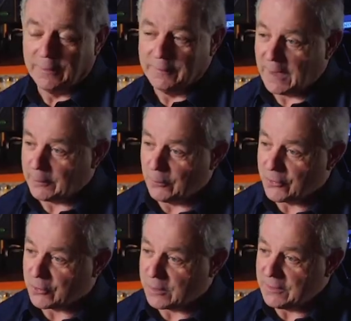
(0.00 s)
Narrow
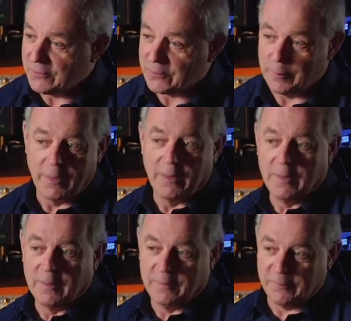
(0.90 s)
streets,
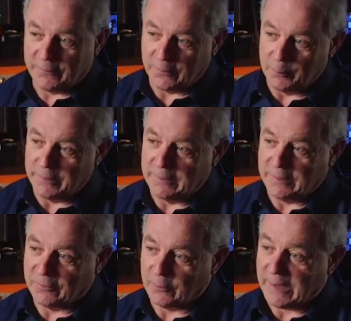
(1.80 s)
difficult
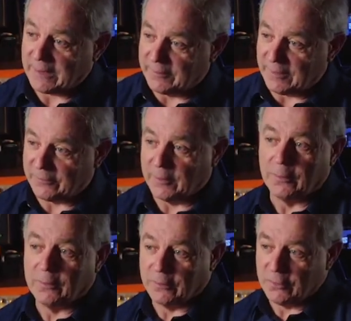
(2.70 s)
buildings to access,
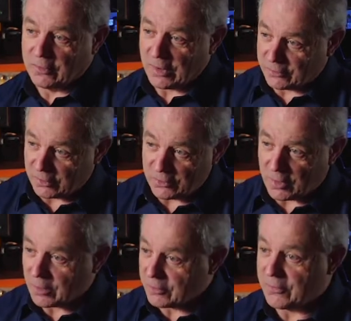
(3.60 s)
congestion
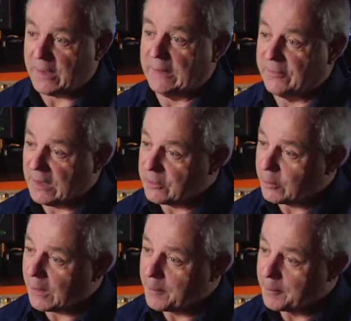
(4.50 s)
charges,
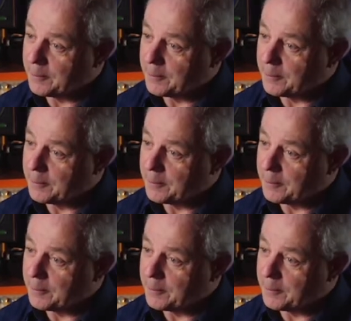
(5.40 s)
etc.